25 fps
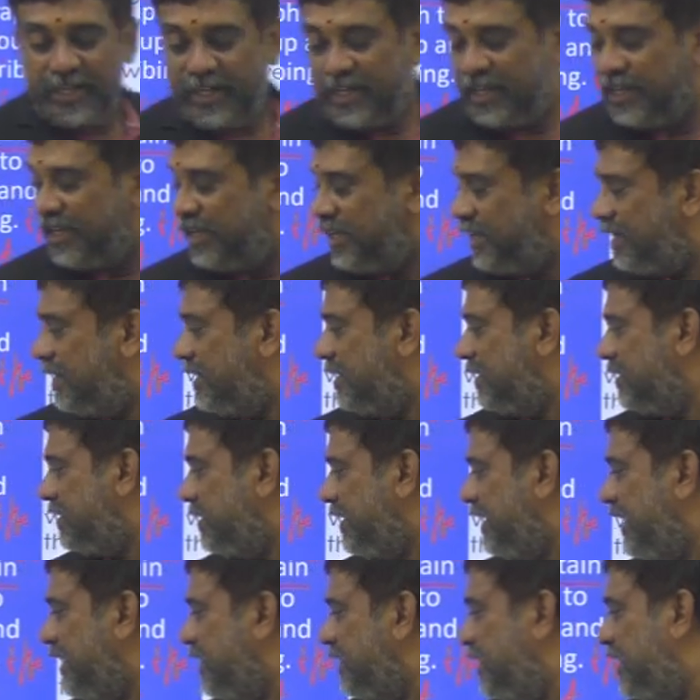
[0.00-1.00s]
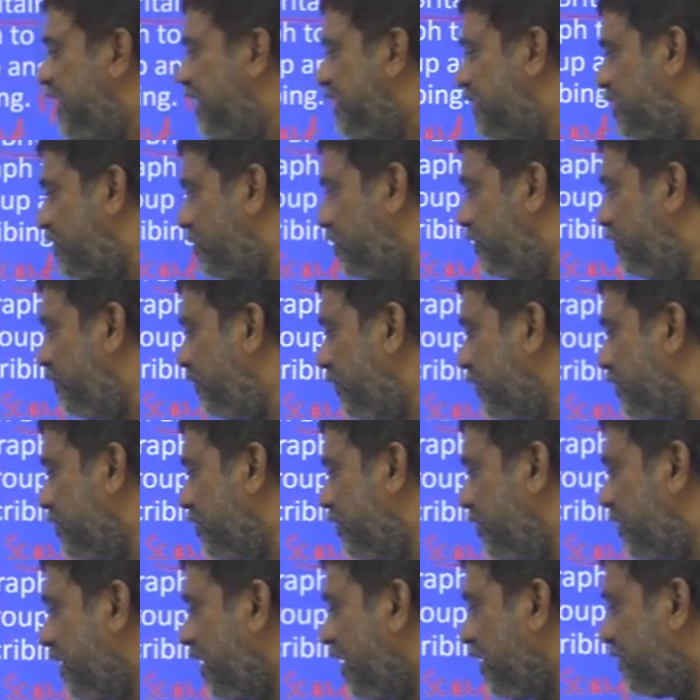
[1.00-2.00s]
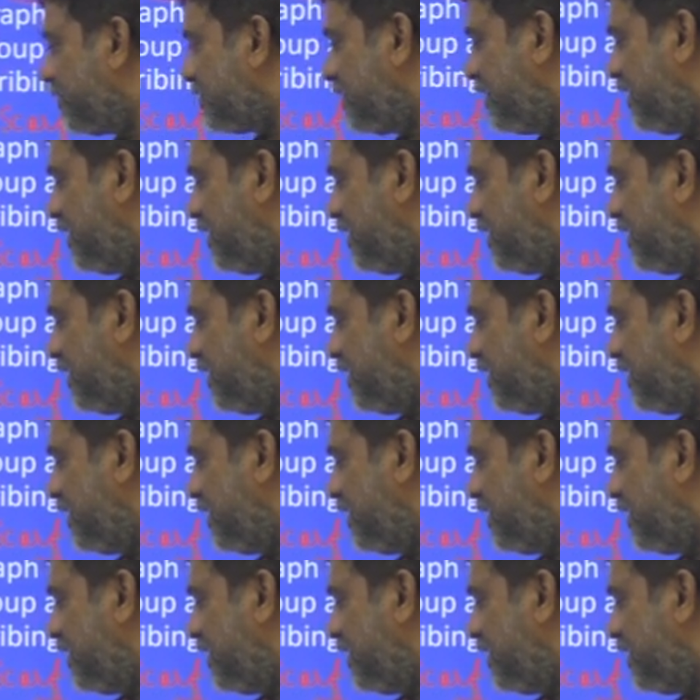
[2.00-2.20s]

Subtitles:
here in these two photographs,